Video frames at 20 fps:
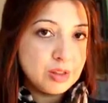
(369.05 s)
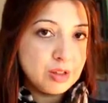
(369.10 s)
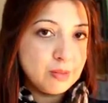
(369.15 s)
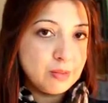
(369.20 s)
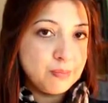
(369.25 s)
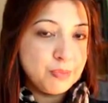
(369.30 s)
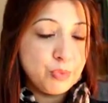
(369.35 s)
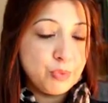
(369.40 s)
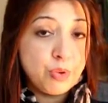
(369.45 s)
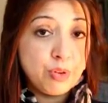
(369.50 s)

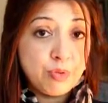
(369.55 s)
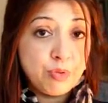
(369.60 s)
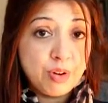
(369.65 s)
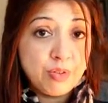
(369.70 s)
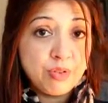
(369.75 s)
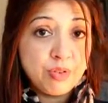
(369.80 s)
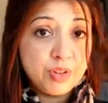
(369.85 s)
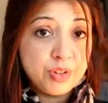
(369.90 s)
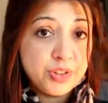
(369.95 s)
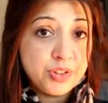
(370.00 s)
and with
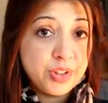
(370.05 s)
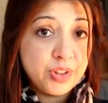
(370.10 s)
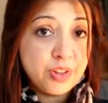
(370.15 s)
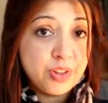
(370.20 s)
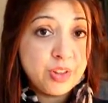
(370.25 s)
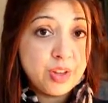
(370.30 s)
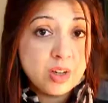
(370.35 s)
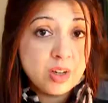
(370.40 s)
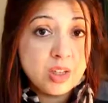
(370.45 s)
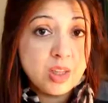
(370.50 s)
reference to the
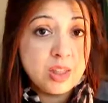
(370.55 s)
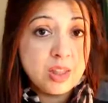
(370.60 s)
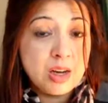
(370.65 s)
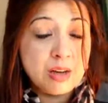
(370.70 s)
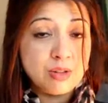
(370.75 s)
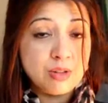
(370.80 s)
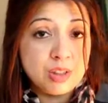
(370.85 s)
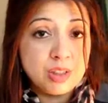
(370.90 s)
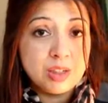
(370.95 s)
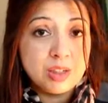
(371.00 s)

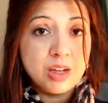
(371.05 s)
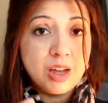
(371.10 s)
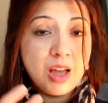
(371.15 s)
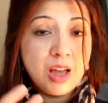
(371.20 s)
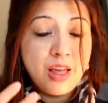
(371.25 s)
30,000